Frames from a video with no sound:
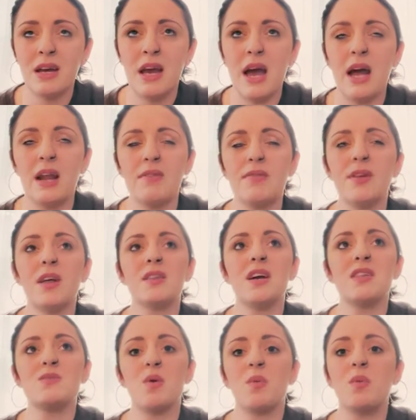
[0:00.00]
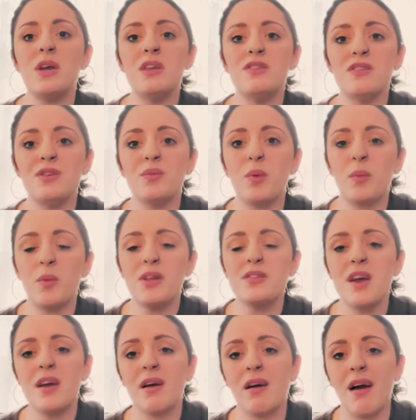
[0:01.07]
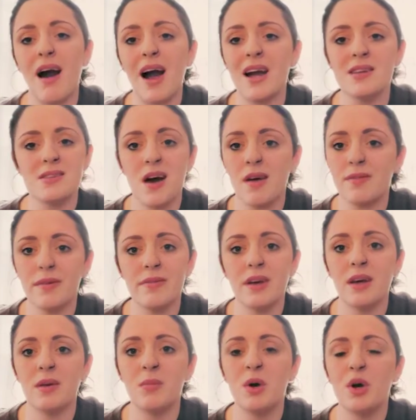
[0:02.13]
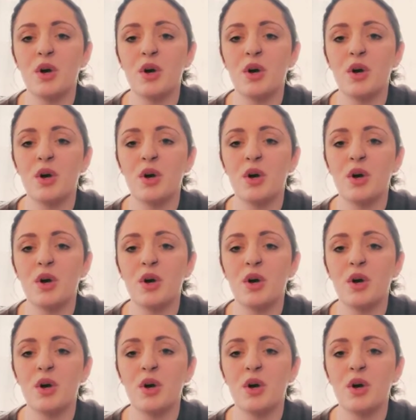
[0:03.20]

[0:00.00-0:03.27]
And I feel like that's what we do. When we take our eyes off of him,